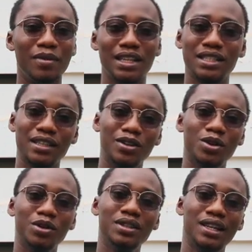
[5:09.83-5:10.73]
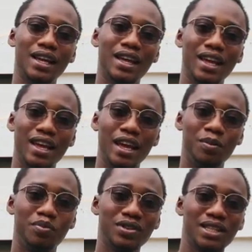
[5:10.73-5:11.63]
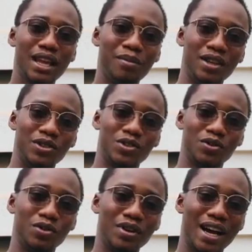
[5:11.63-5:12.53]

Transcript: But still, it puts them into,